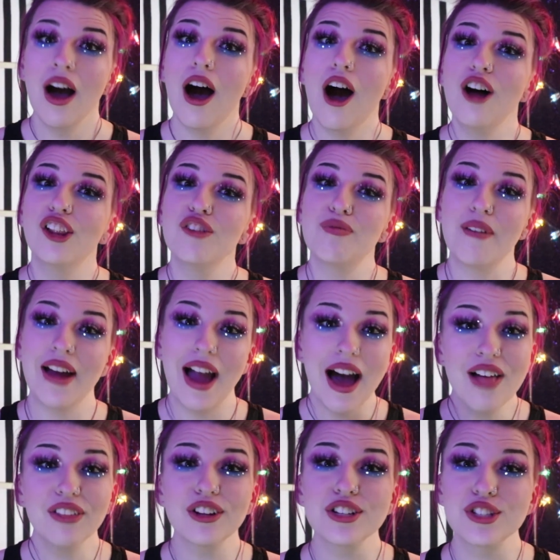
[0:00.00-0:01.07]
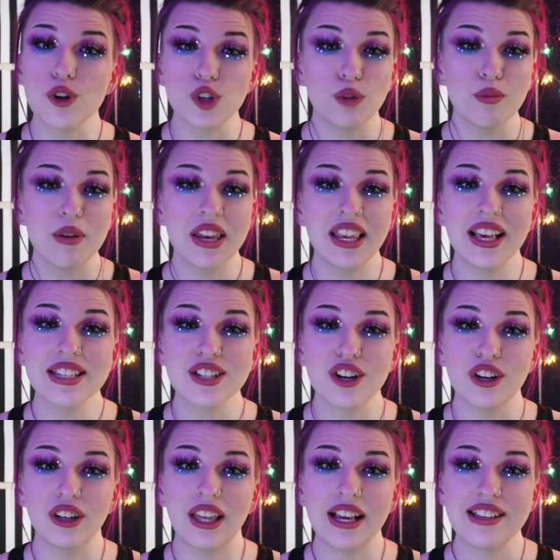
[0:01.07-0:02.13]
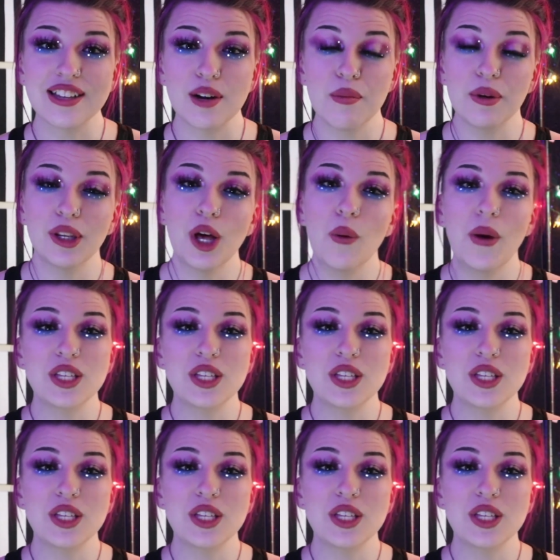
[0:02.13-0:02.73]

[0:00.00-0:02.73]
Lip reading: All of my other social medias are linked down below,